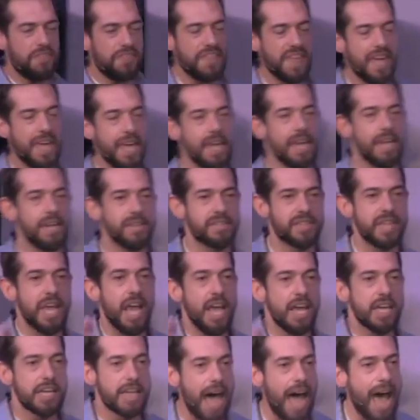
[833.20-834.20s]
things
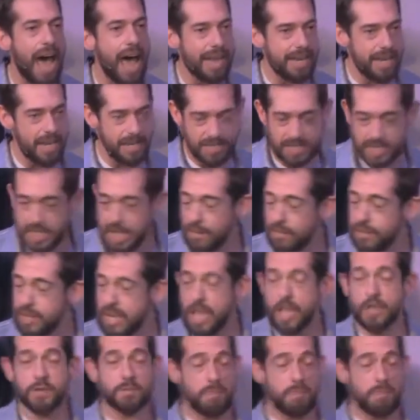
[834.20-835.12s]
God has given us.